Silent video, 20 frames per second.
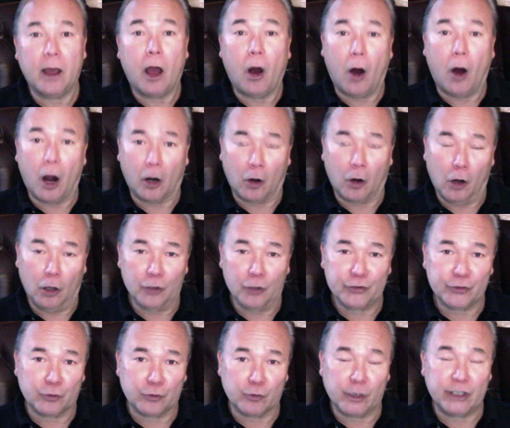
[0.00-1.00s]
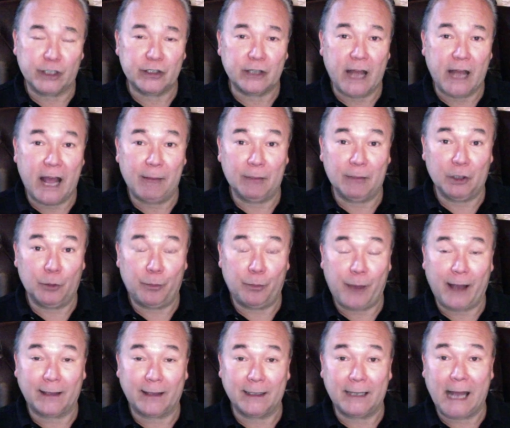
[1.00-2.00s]
are also rich in
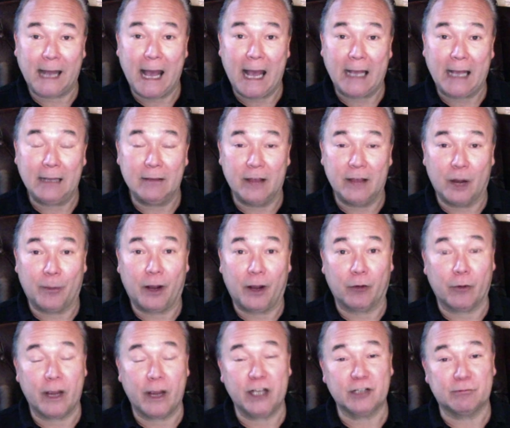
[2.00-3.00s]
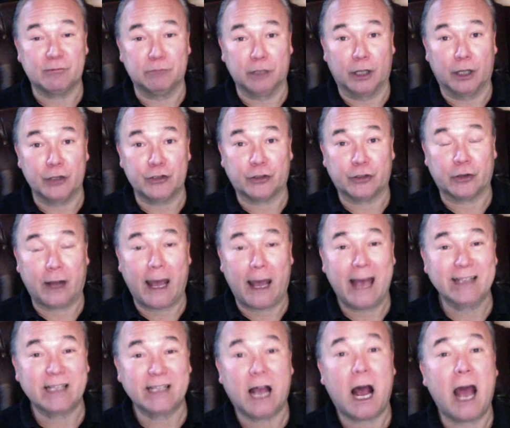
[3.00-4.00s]
amylopectin A and thereby raise blood sugar as
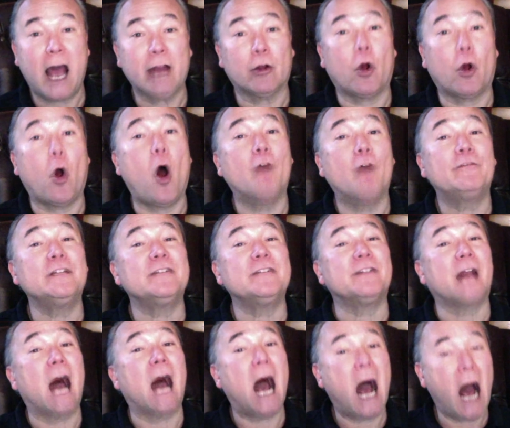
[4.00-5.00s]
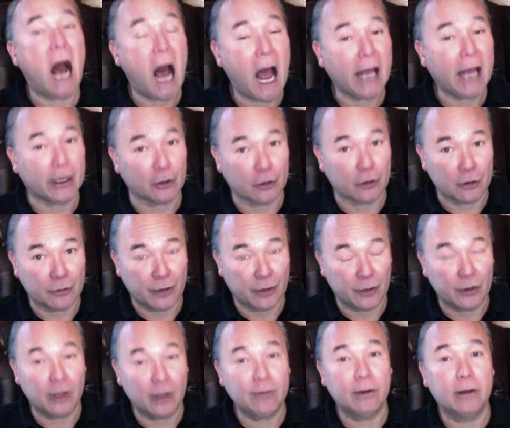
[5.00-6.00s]
high or often even higher
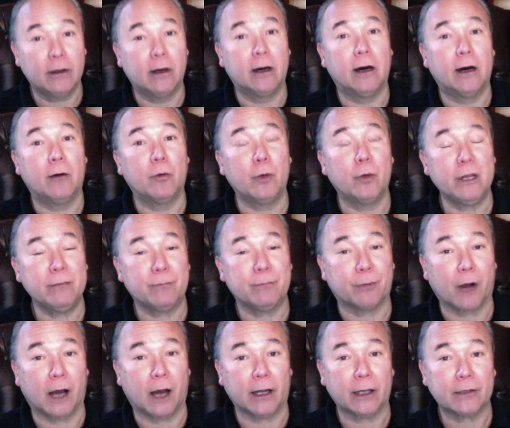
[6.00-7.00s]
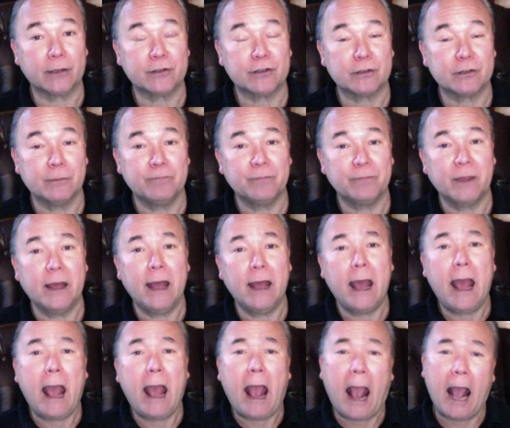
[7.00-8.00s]
than uh, wheat products.
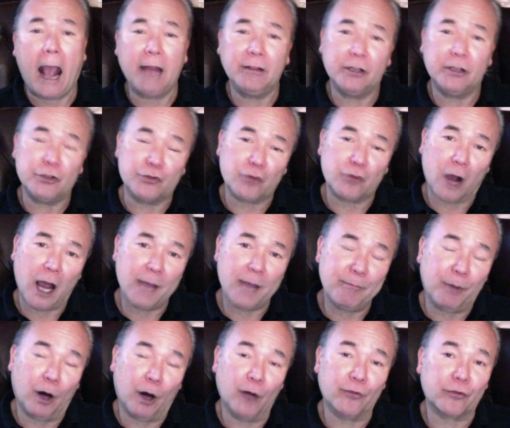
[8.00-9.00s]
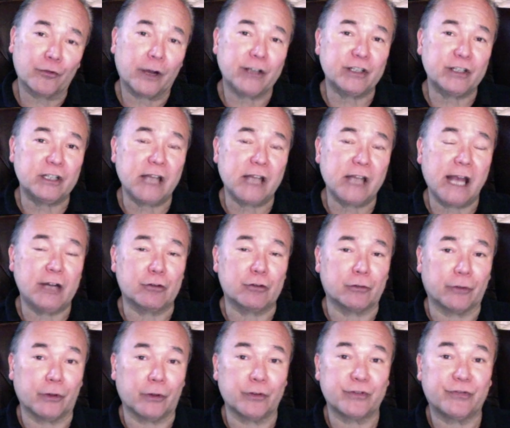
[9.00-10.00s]
And the dry pulverized nature of
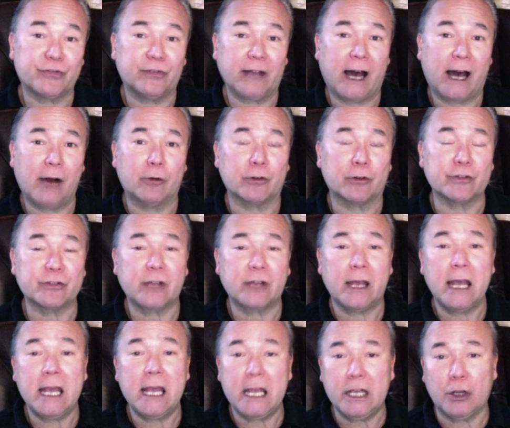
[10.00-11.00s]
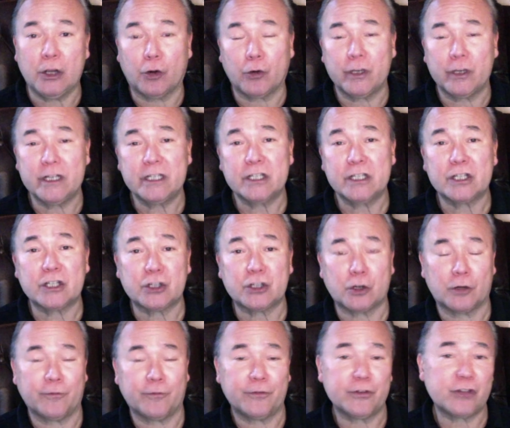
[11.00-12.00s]
those flours increases
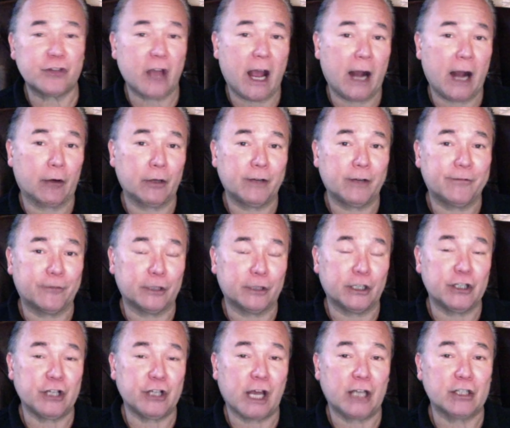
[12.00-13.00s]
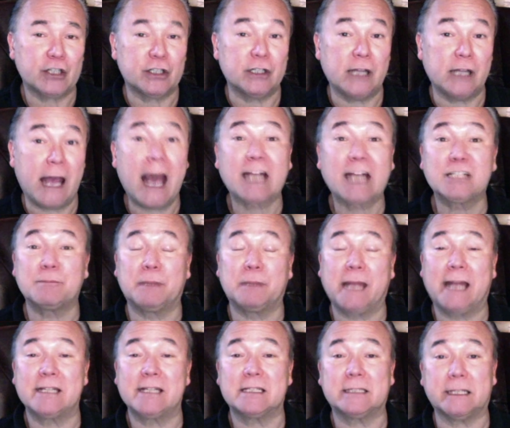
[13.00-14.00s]
surface area for digestion
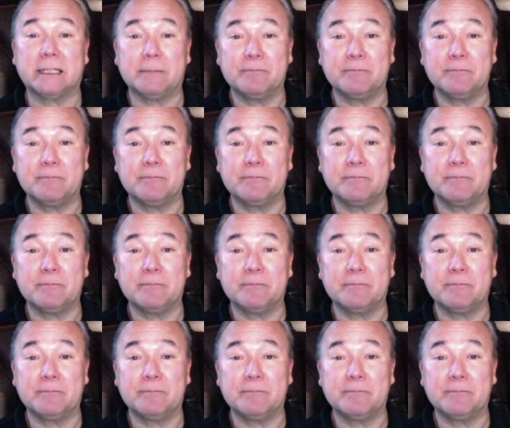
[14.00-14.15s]
exponentially.